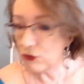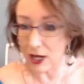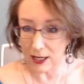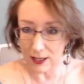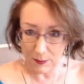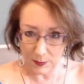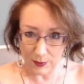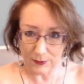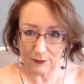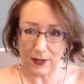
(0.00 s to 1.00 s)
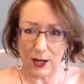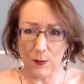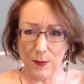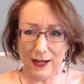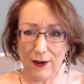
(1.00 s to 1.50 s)
Jacob. I
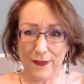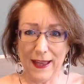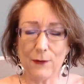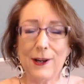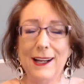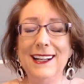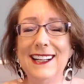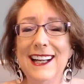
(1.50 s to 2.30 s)
hope I got that right.